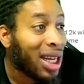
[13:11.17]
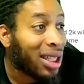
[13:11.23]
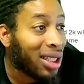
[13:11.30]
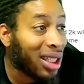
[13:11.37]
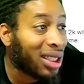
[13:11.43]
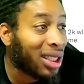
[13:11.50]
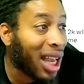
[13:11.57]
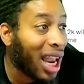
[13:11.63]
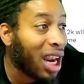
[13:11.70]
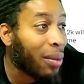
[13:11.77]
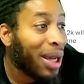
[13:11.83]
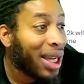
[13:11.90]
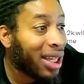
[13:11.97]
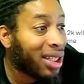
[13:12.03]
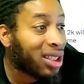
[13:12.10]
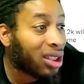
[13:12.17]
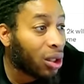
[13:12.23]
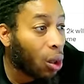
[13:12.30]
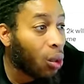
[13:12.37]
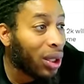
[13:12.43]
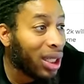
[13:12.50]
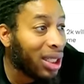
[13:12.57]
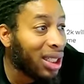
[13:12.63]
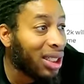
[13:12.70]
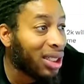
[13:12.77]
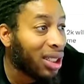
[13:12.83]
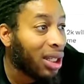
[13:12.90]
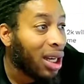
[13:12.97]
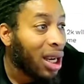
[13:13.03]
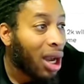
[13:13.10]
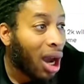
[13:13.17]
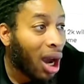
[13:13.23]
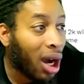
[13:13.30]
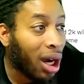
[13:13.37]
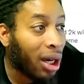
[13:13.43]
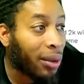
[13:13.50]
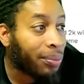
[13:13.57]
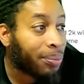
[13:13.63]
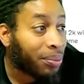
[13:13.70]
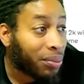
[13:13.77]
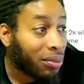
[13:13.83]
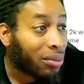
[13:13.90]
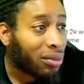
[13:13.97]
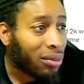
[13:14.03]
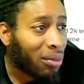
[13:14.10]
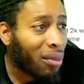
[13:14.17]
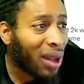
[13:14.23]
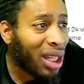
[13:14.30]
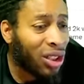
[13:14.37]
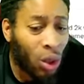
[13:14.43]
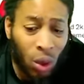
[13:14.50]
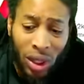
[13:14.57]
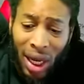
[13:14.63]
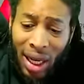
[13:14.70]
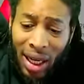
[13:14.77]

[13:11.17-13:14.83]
This game is so easy. um two K